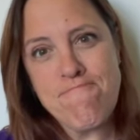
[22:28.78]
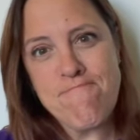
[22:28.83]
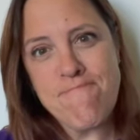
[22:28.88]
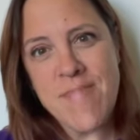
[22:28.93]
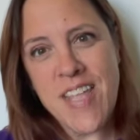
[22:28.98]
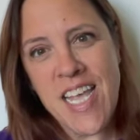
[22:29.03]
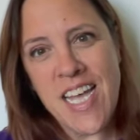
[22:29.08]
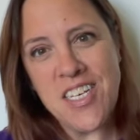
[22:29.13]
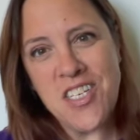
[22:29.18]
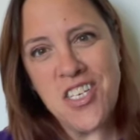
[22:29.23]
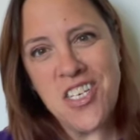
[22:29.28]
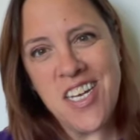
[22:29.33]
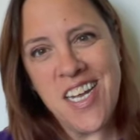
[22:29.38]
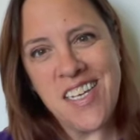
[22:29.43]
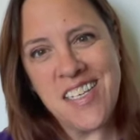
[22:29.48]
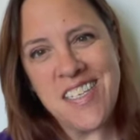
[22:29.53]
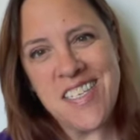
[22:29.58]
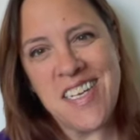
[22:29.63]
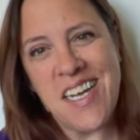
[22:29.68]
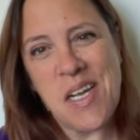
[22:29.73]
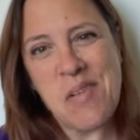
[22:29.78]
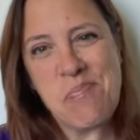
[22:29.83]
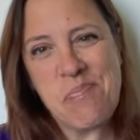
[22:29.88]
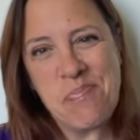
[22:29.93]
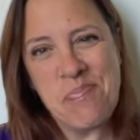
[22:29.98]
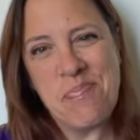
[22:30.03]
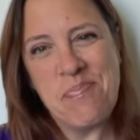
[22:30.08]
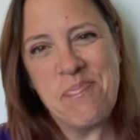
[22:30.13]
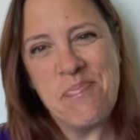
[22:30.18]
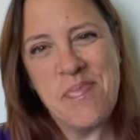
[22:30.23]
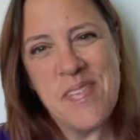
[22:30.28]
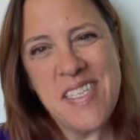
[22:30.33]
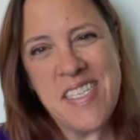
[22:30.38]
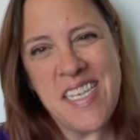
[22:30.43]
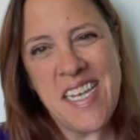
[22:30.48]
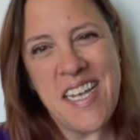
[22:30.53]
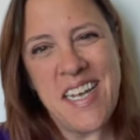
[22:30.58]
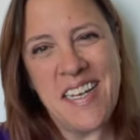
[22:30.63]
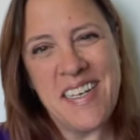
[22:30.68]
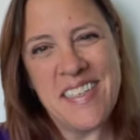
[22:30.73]
catch you next time.
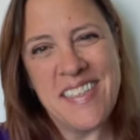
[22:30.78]
See ya.